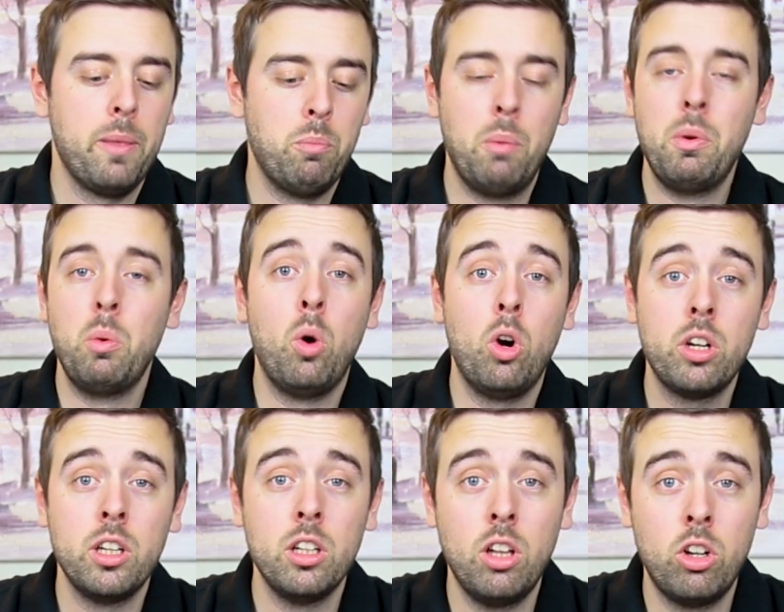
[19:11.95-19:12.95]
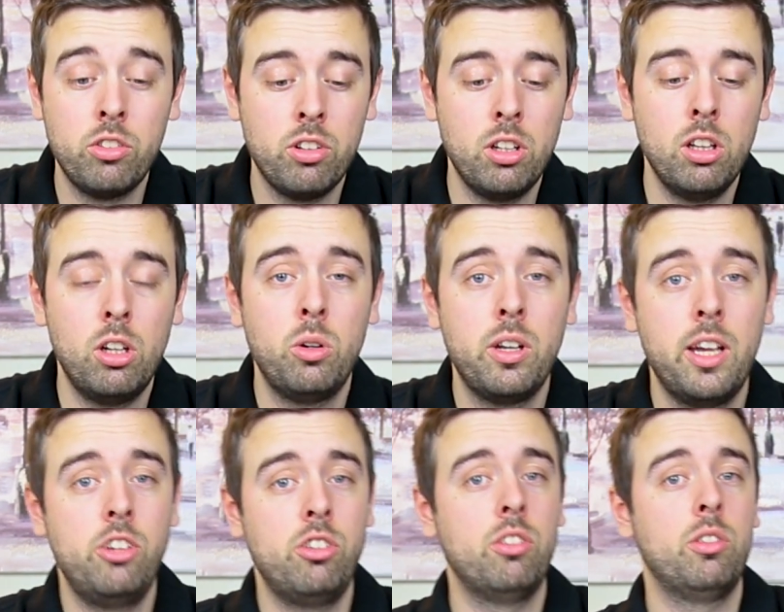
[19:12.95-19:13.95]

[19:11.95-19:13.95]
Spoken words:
When we're walking along to the location,